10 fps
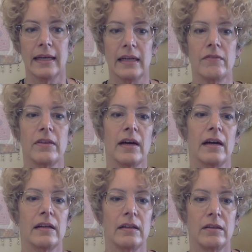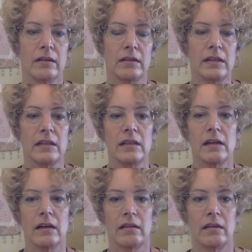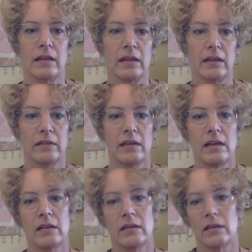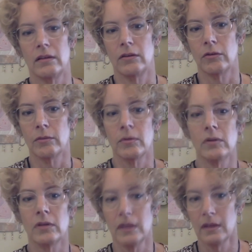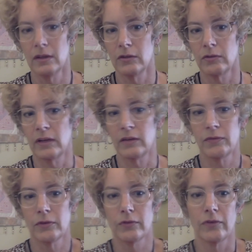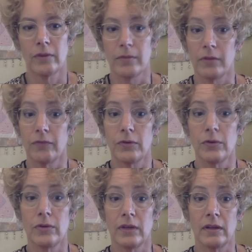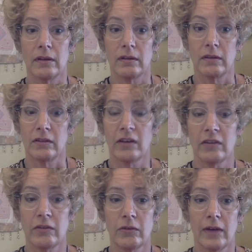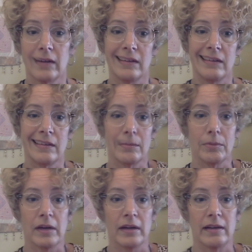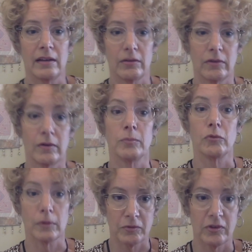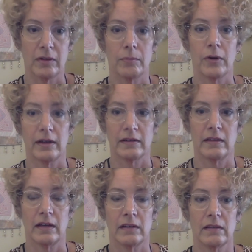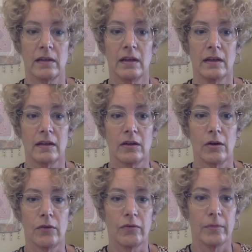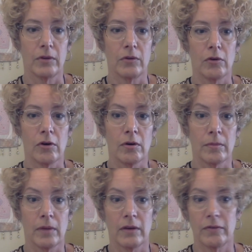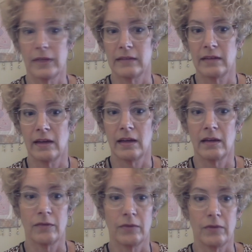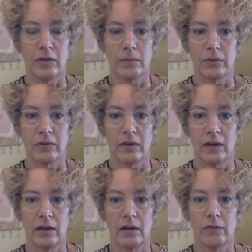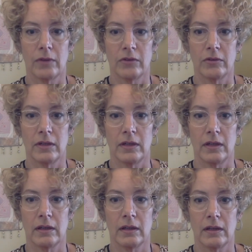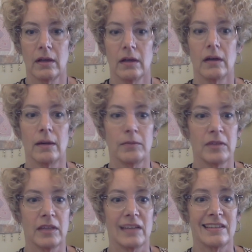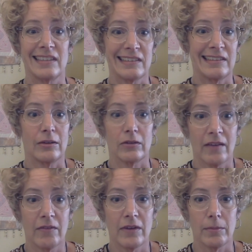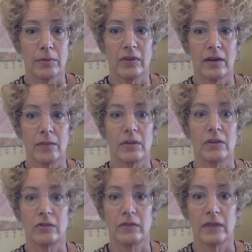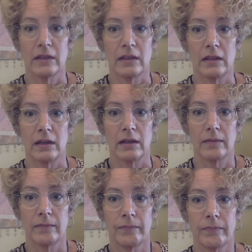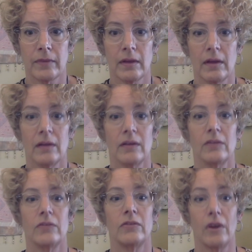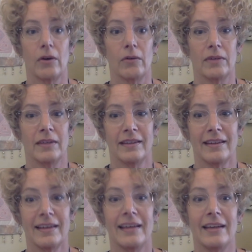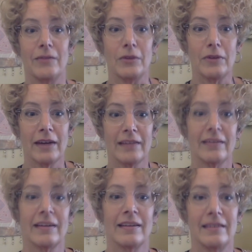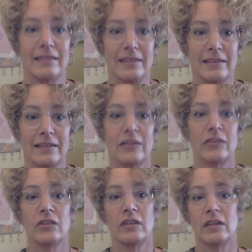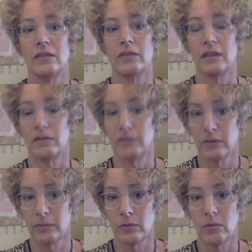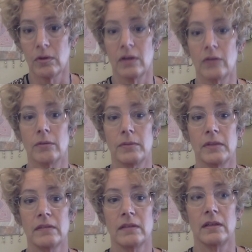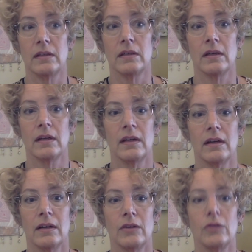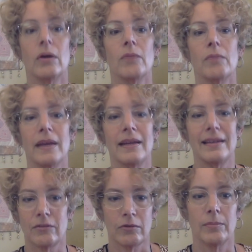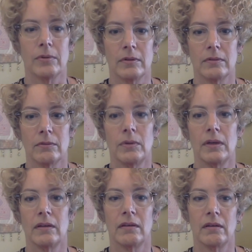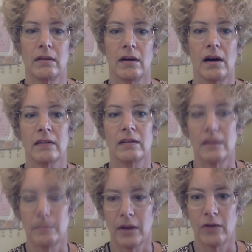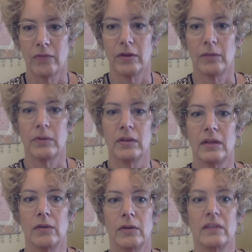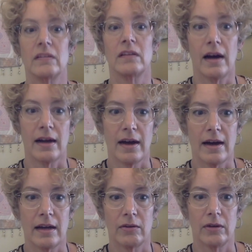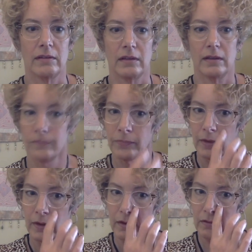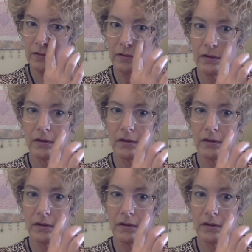any of that, the leaky gut thing can take the normal transfer from the food in the digestive tract into the blood. That sort of absorption process can go from a norm of like 10 to 15% of what you're eating up to like 60 or 70% because you've got leaky gut. So if you got some kind of disease condition, even an invisible one, or obesity, you're already in trouble with oxalate bioavailability going sky high and crazy. Because